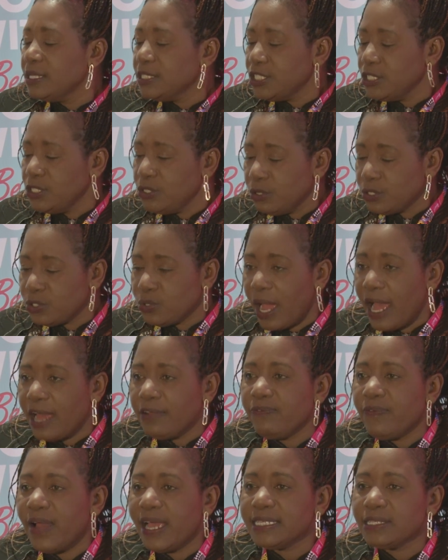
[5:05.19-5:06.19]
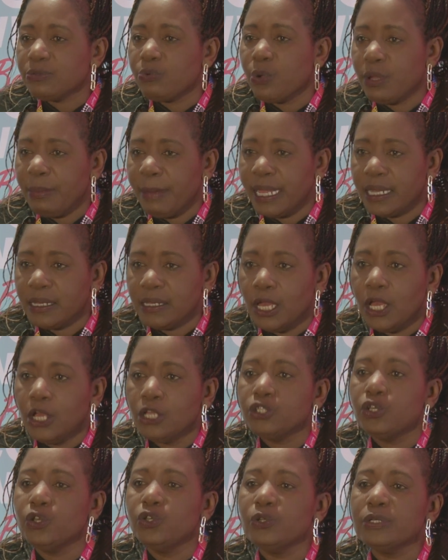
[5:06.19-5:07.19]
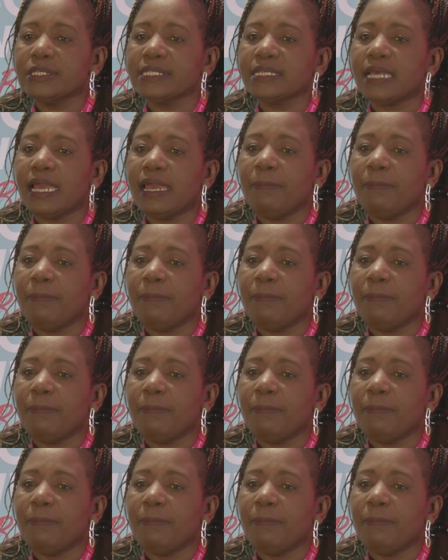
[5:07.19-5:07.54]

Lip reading: she used to advise women to use